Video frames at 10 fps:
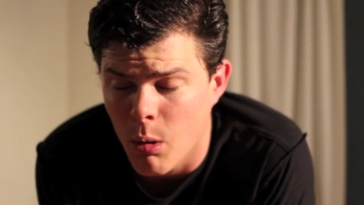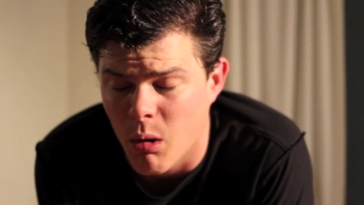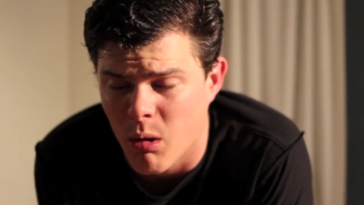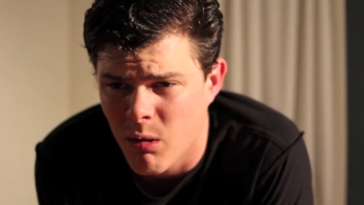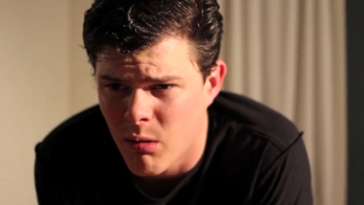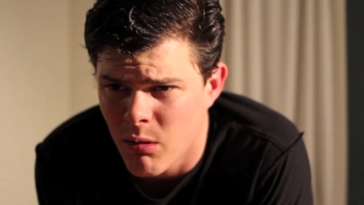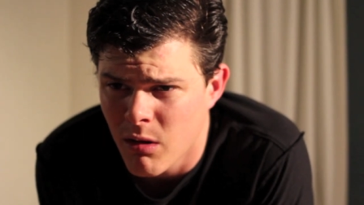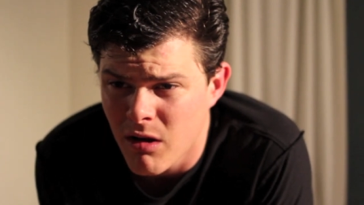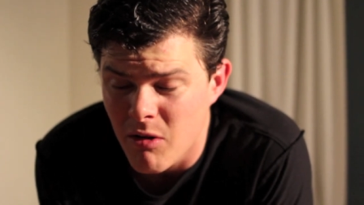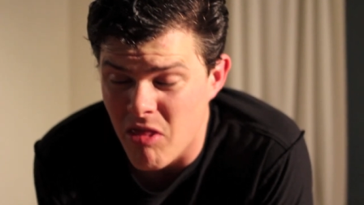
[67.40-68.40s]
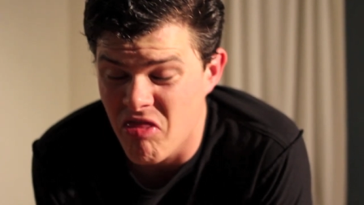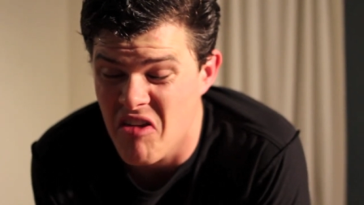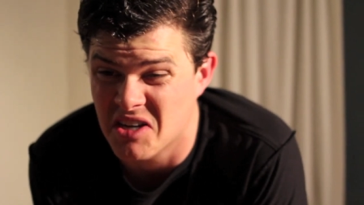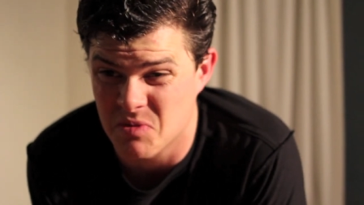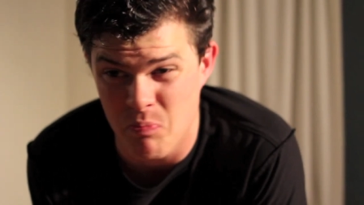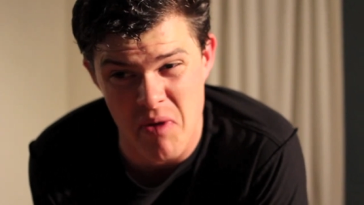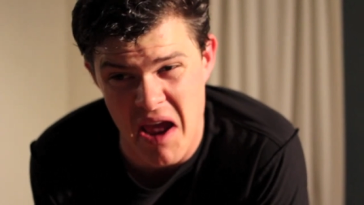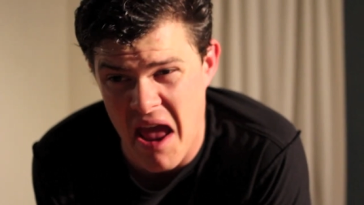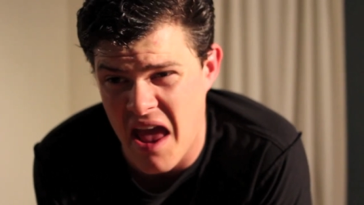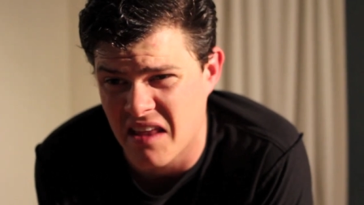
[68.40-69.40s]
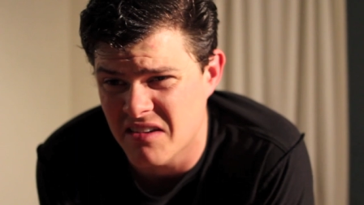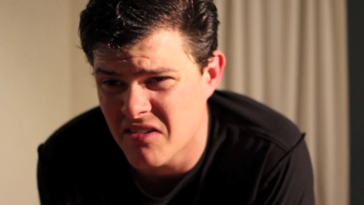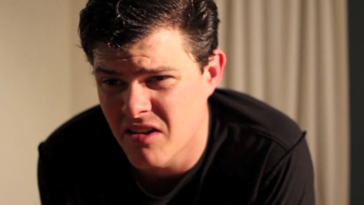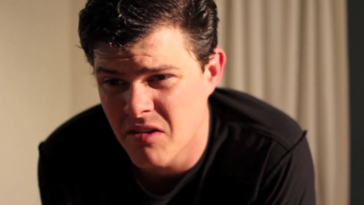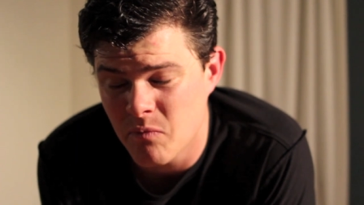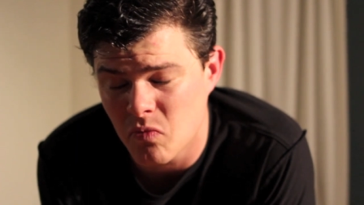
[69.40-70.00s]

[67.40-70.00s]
Oh, that's bad.